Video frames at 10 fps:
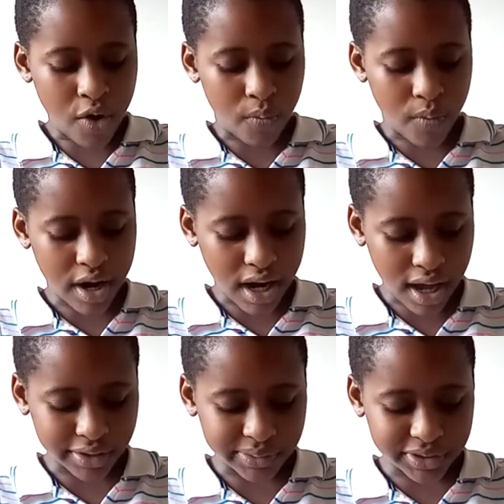
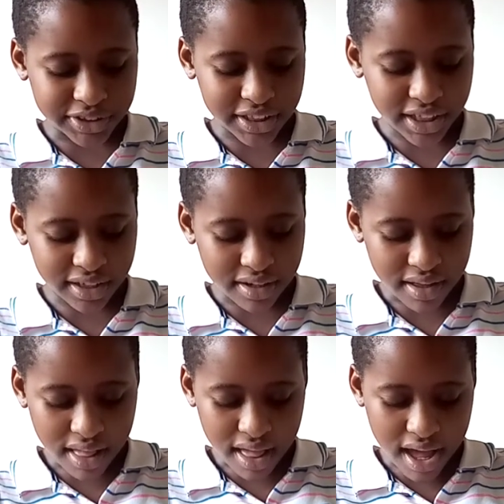workout routine,
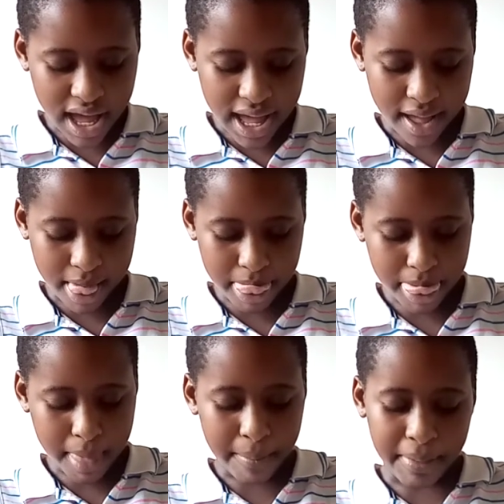
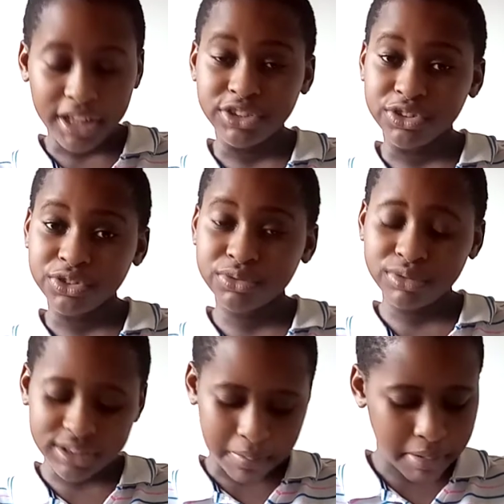back to school
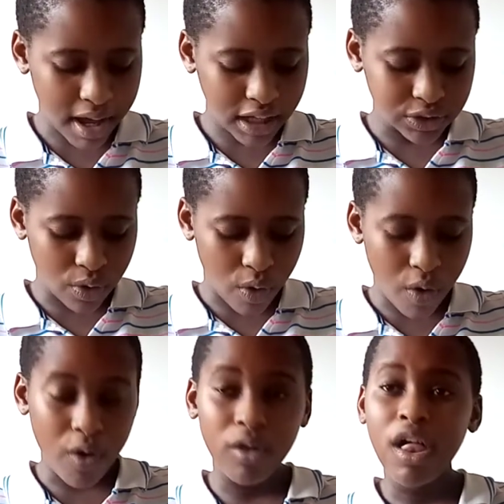supplies
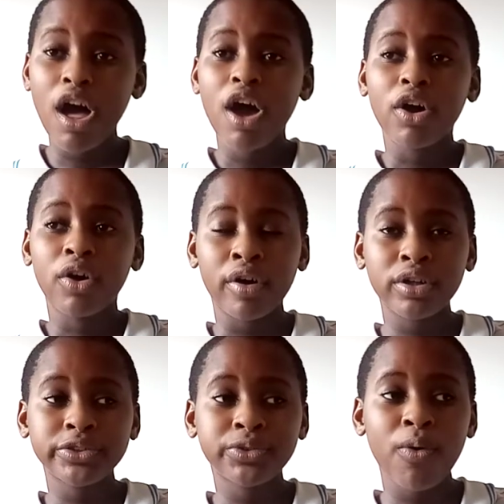haul,
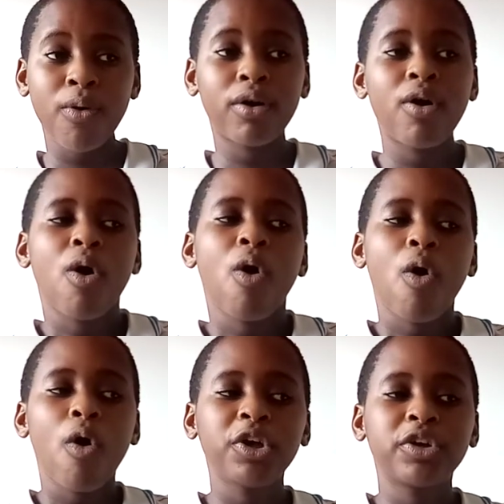girl talk,
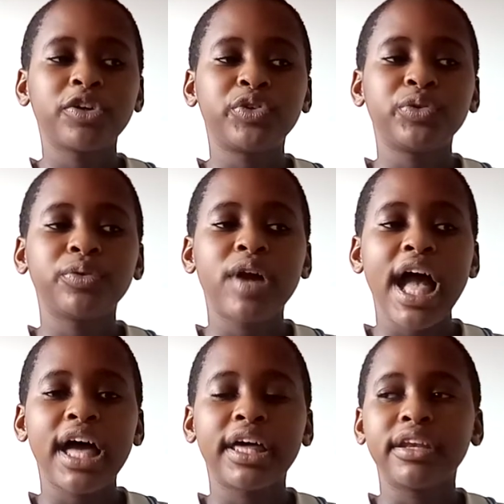or you could do
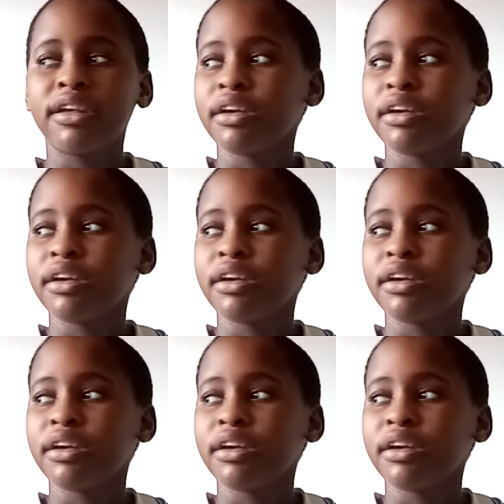a